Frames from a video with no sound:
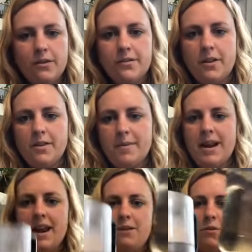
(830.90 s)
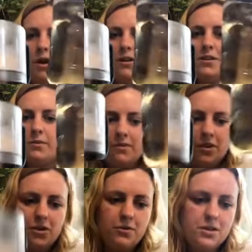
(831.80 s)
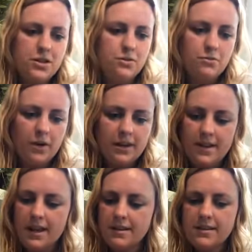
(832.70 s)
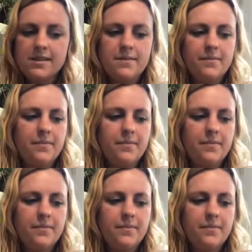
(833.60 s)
We've got the banana water, so we've got those two great things